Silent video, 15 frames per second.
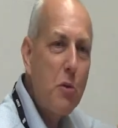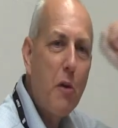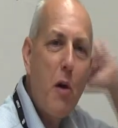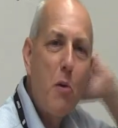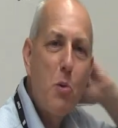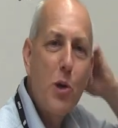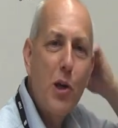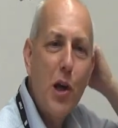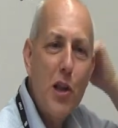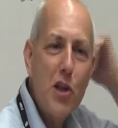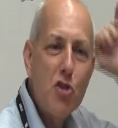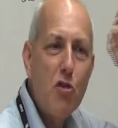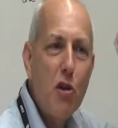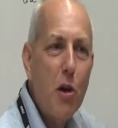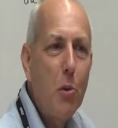you all would have got it
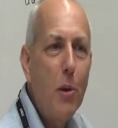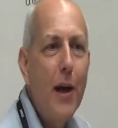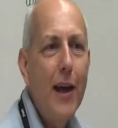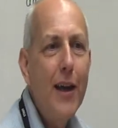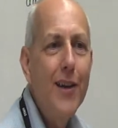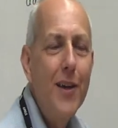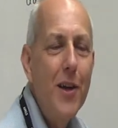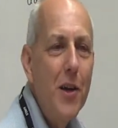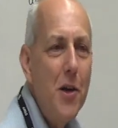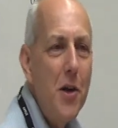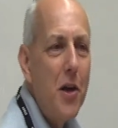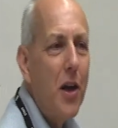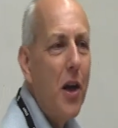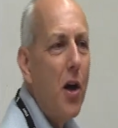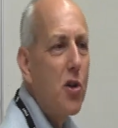straight away.
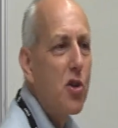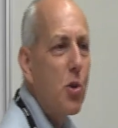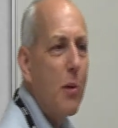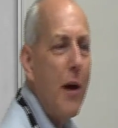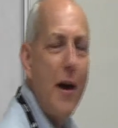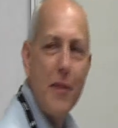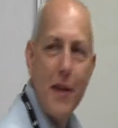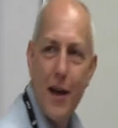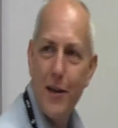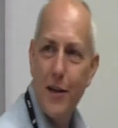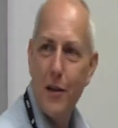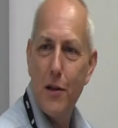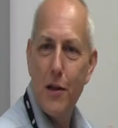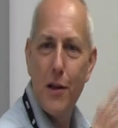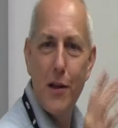No squared then,
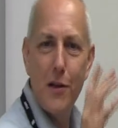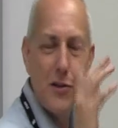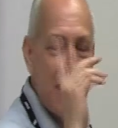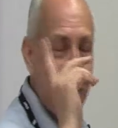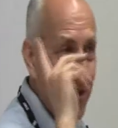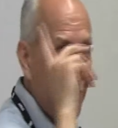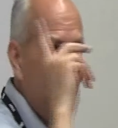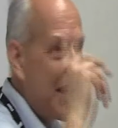it takes a